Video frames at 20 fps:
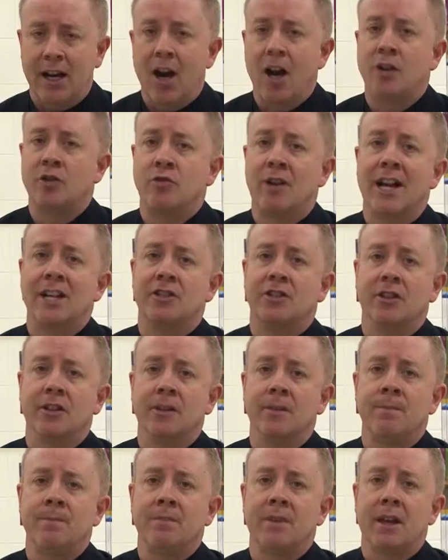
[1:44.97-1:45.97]
and our
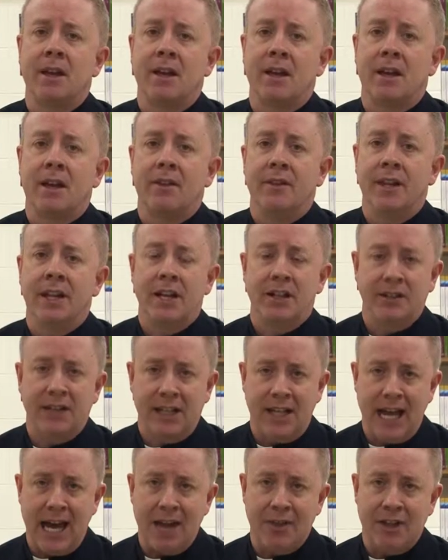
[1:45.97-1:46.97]
treasure than into
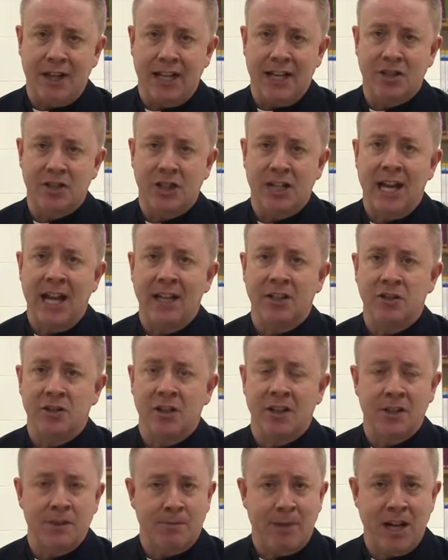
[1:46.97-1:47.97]
Catholic
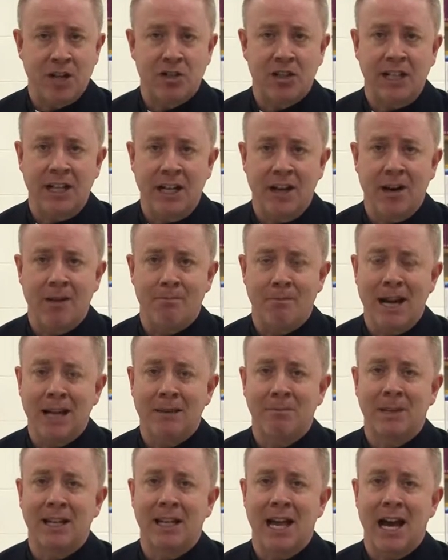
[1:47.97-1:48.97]
education, especially here at
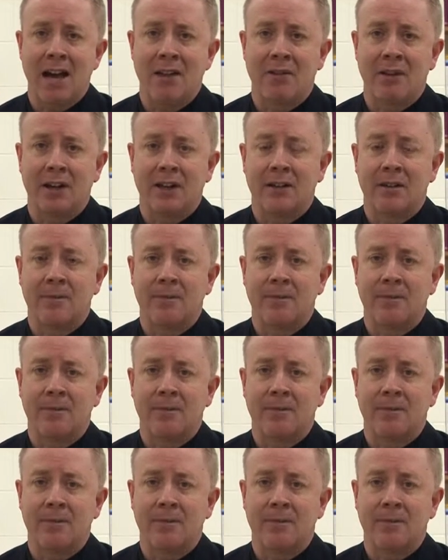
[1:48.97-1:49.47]
Beckman Catholic?